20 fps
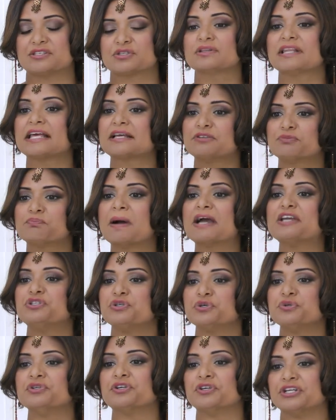So like by
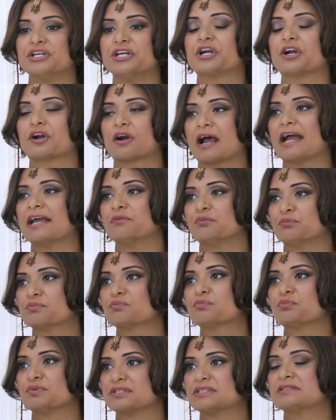junior year, I
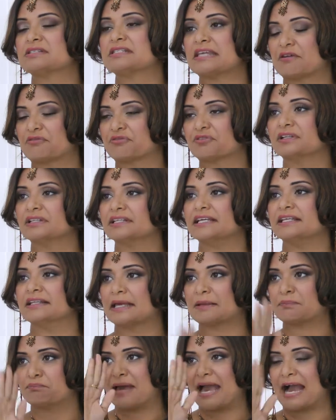was definitely
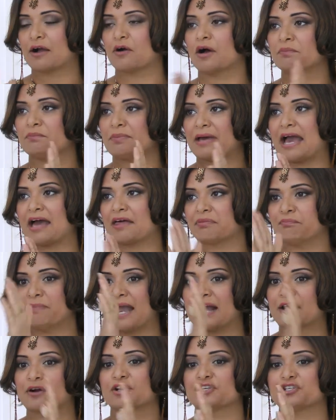like back on path,
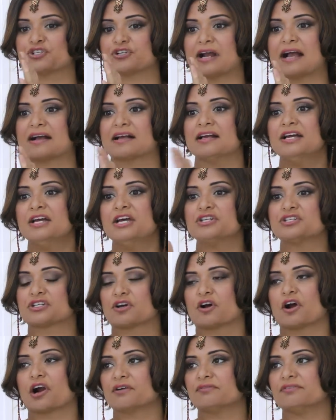back on track to
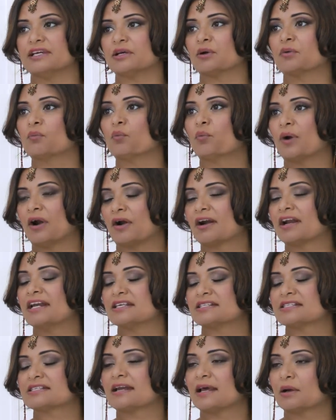carving where it
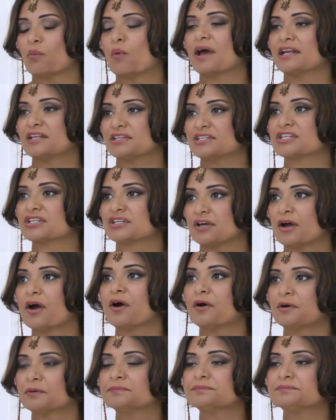is that I wanted to
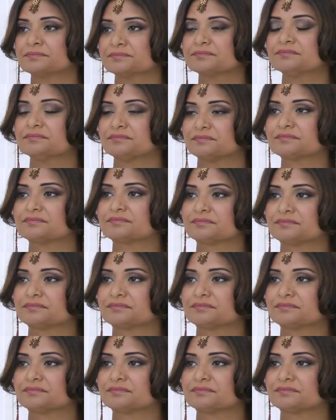go. I